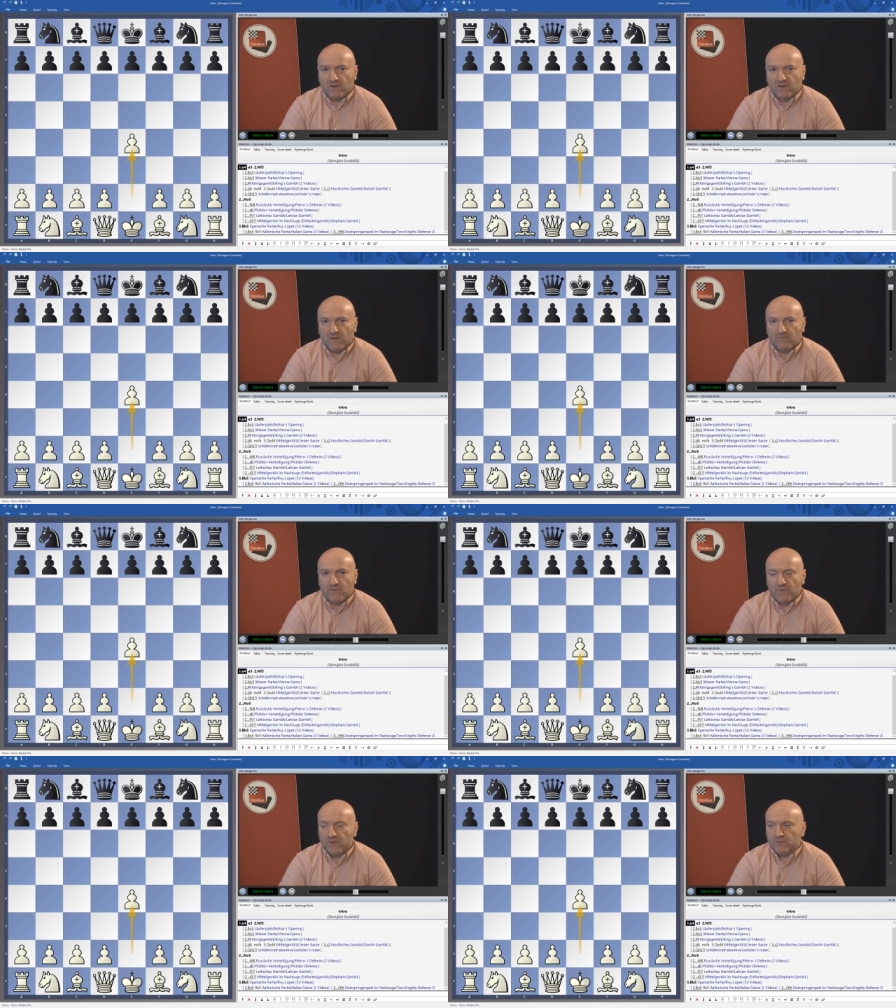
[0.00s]
in every
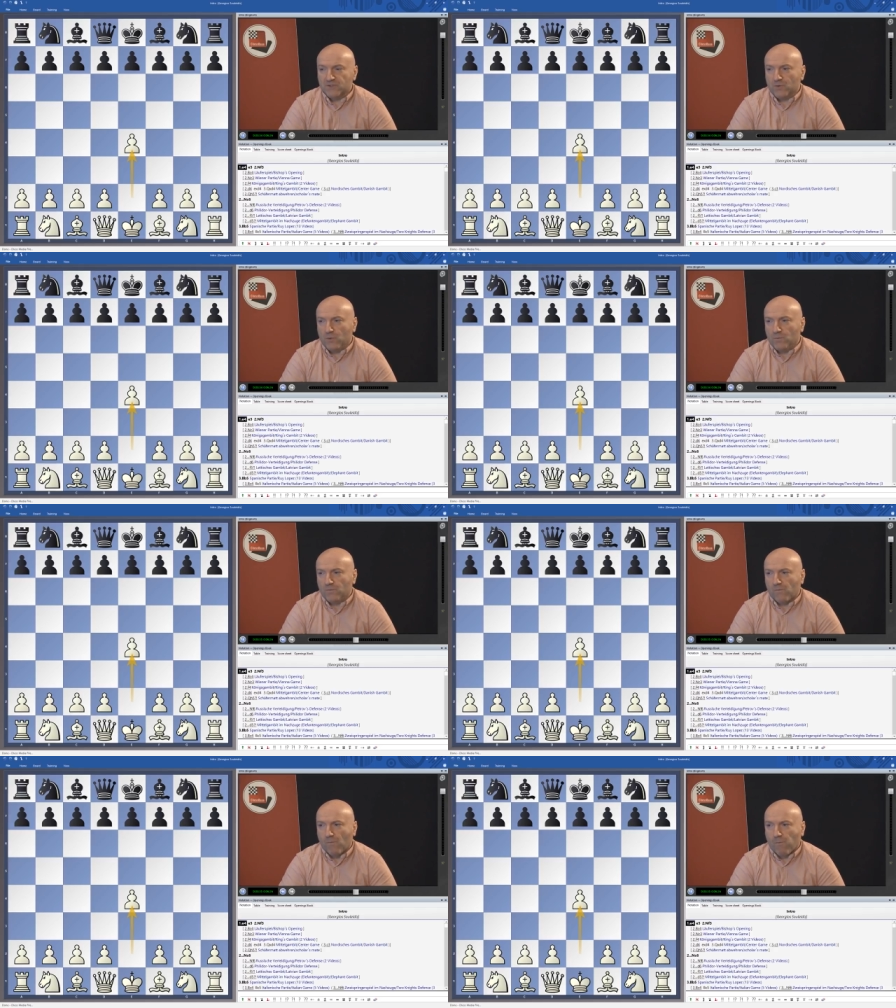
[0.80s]
video, so
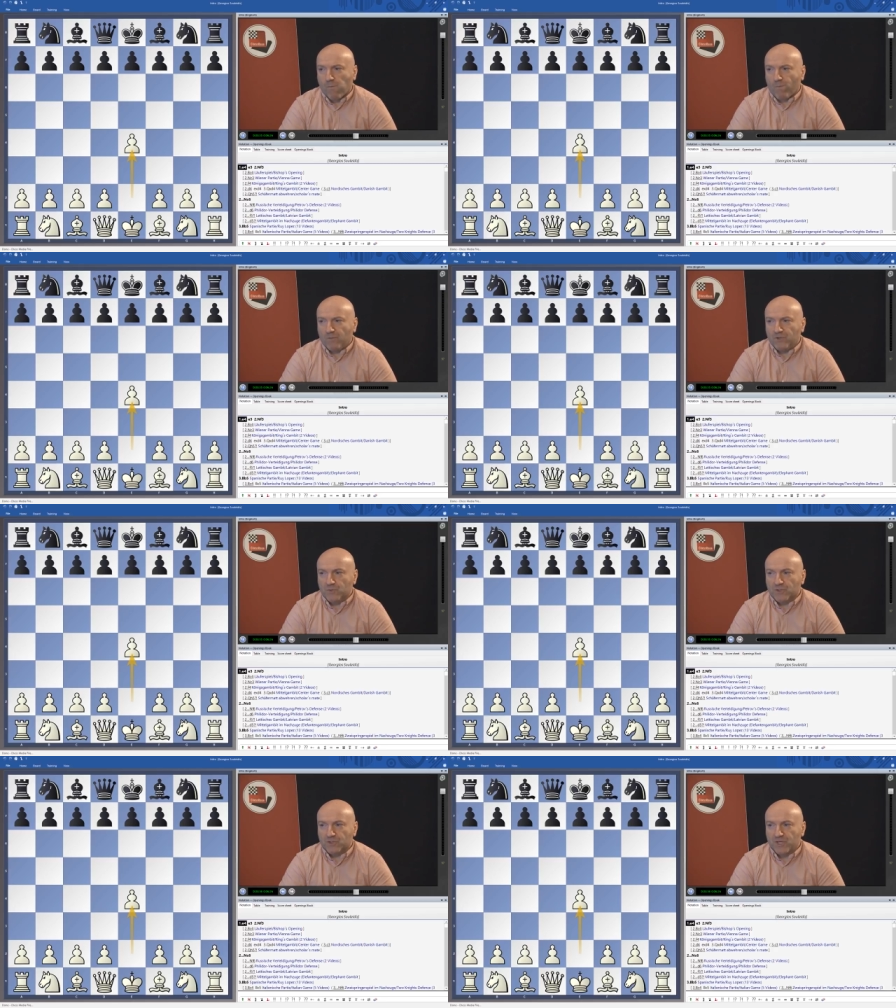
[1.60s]

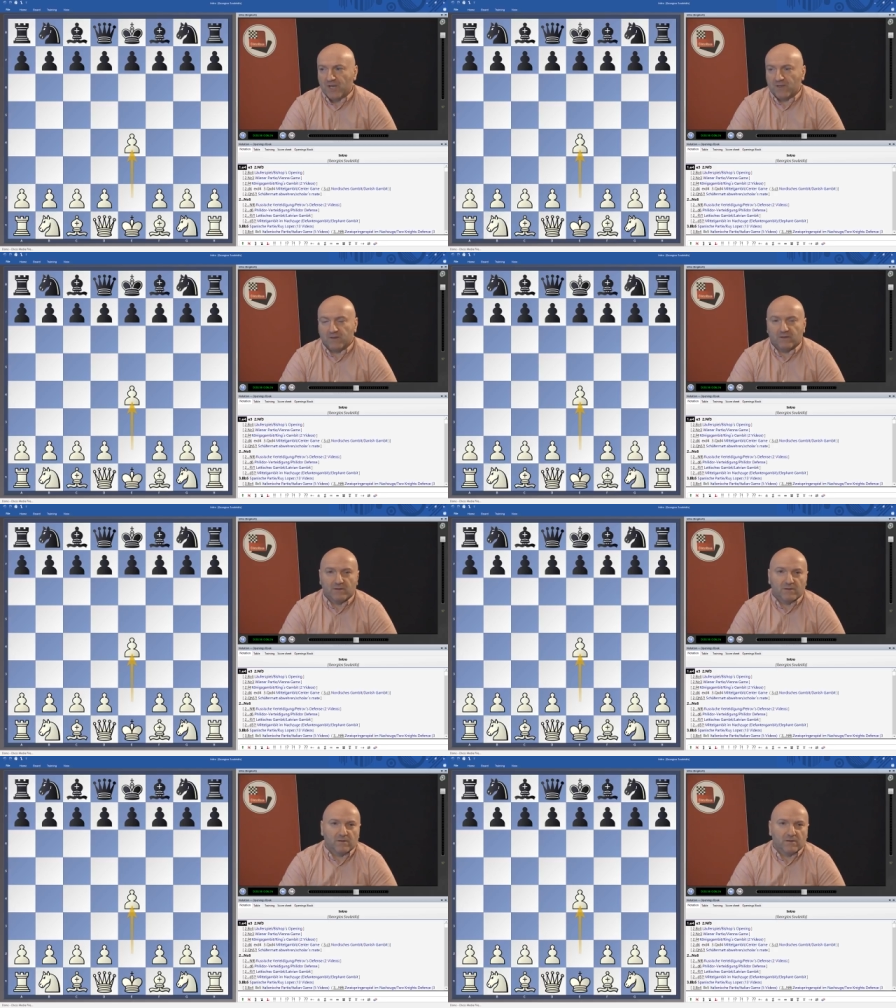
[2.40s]
you can check
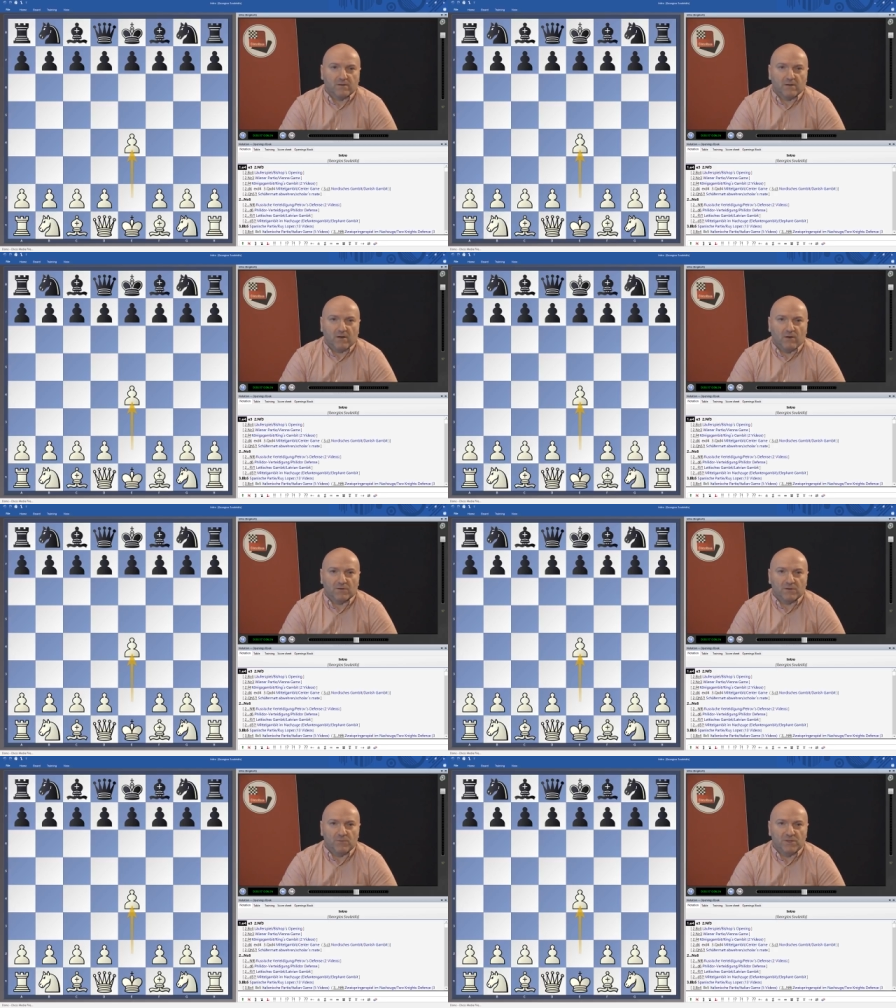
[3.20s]

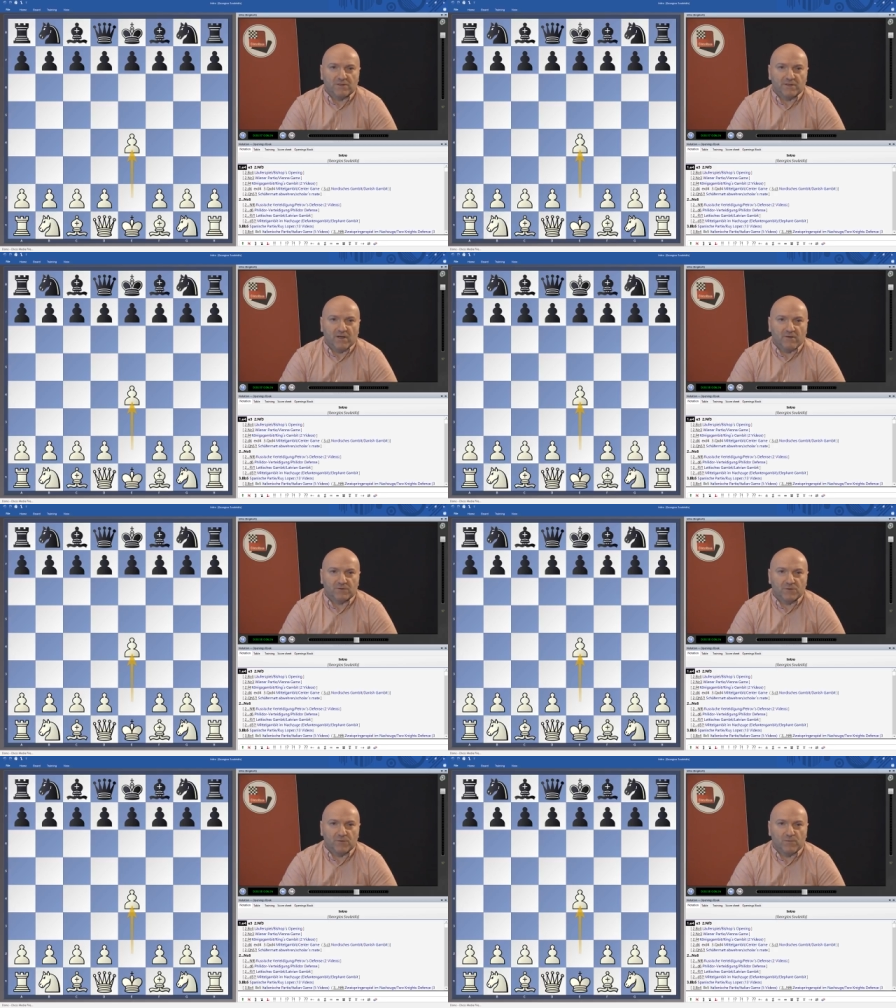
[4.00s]
out immediately
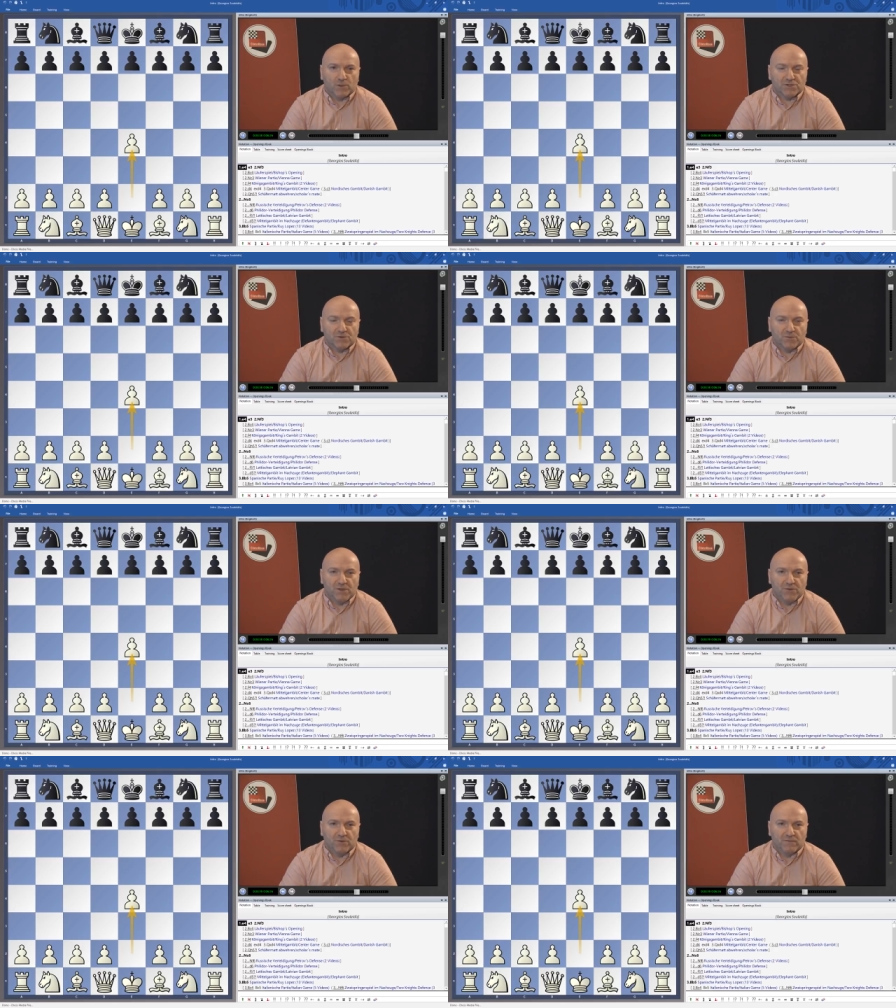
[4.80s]
after you've watched the
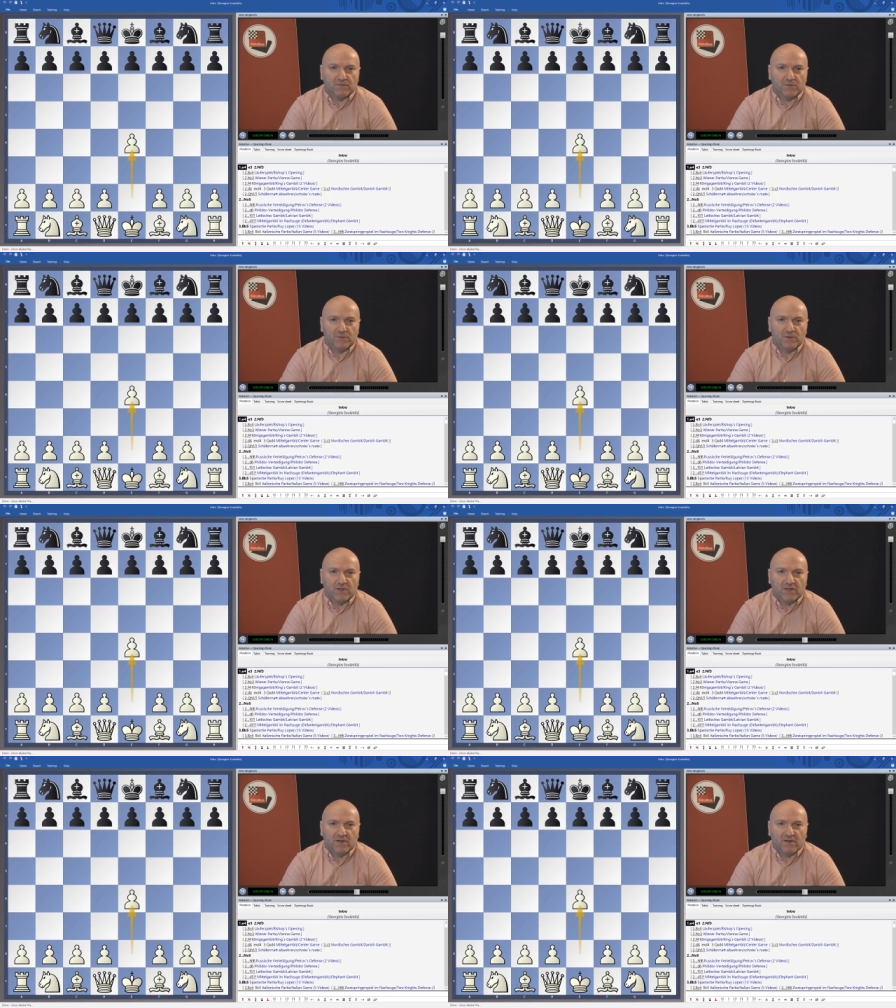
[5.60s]
video if you
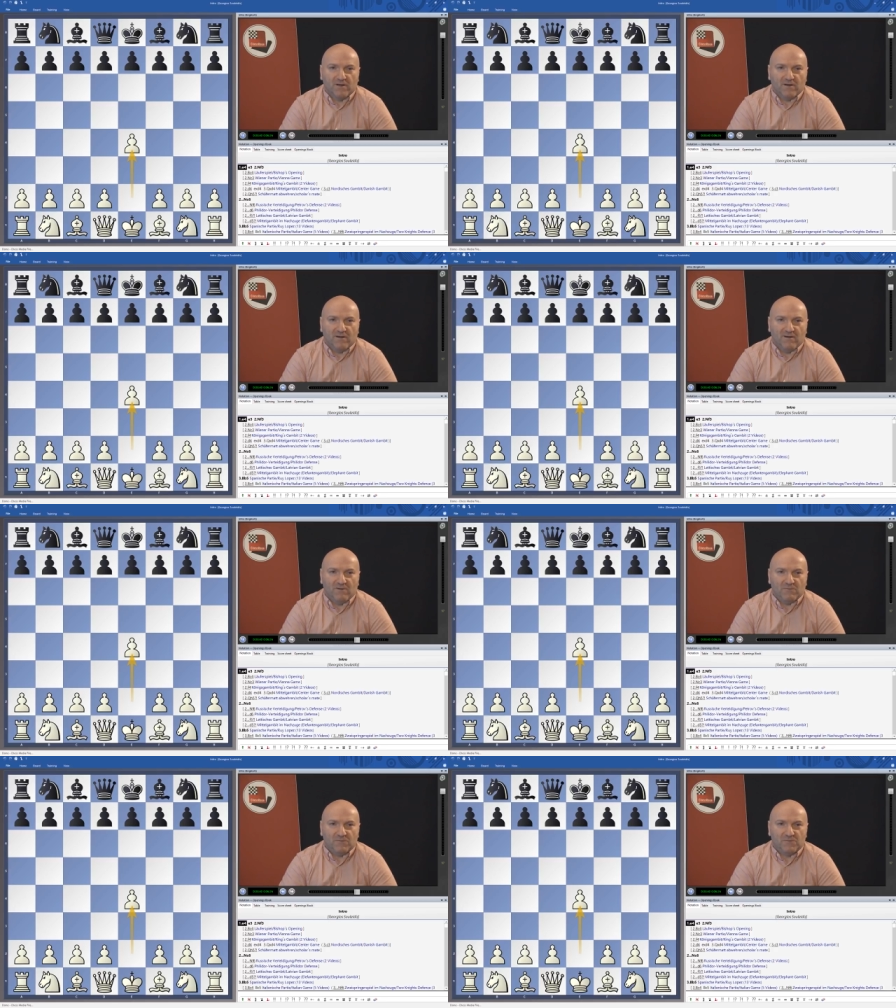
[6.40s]

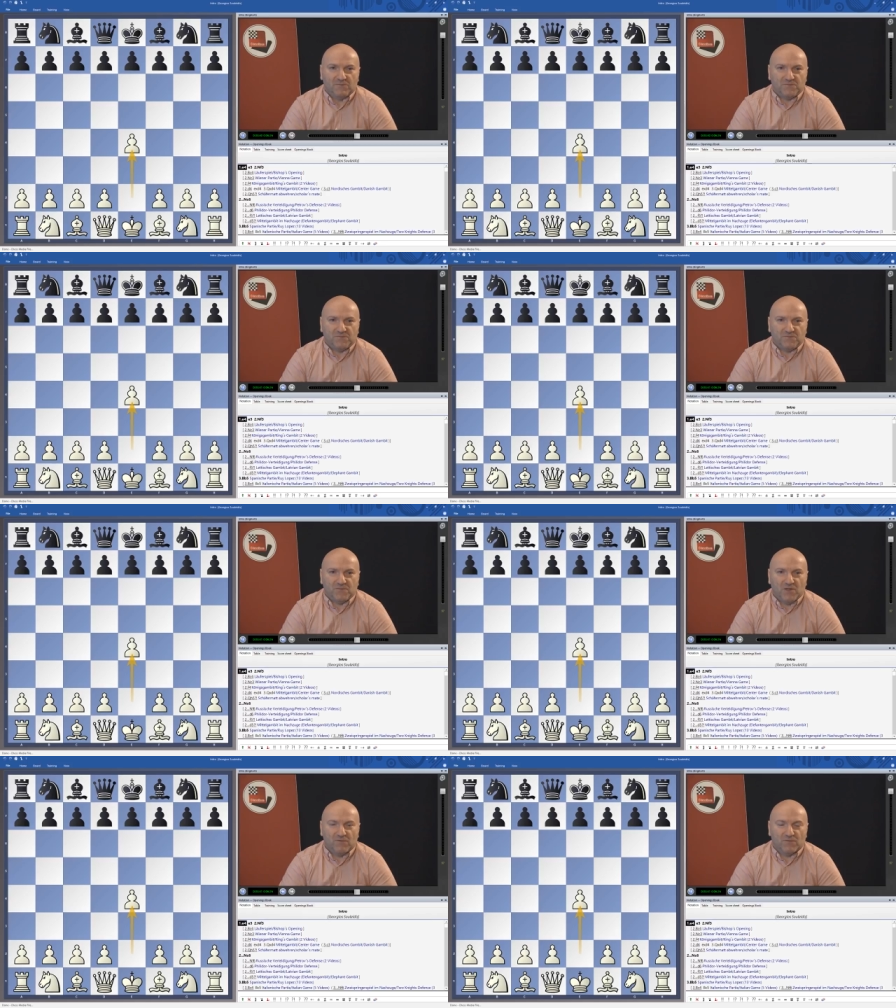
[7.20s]

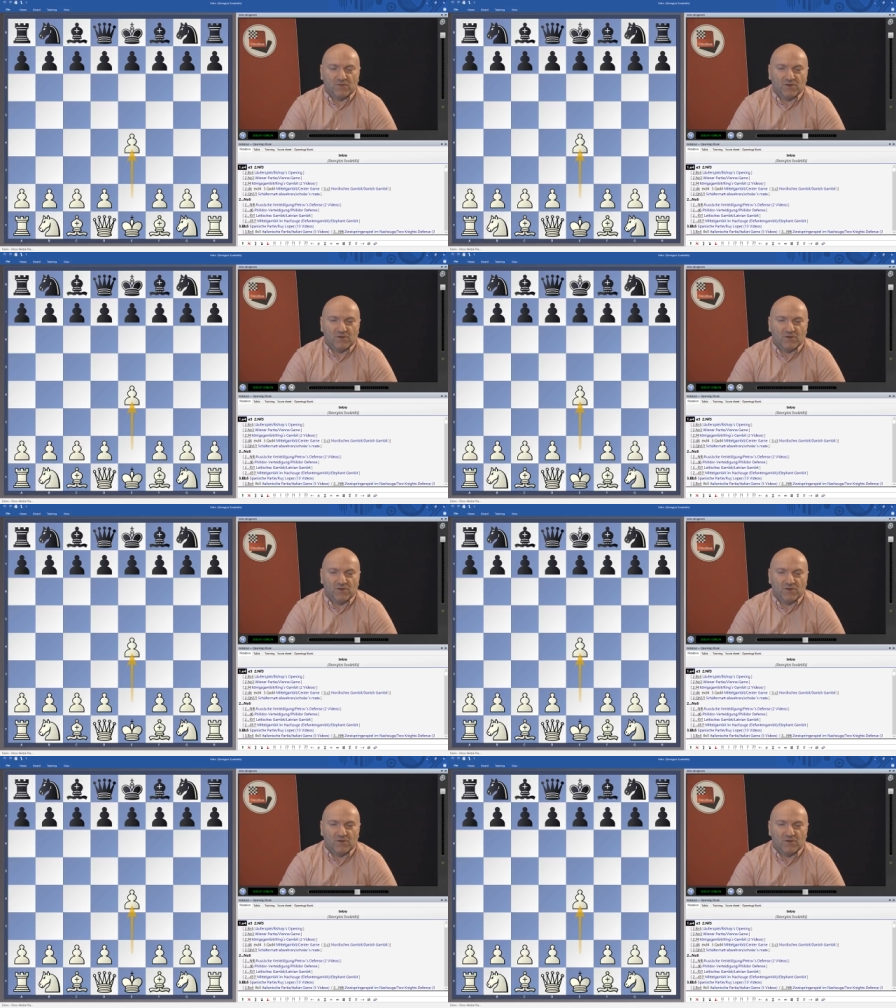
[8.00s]
have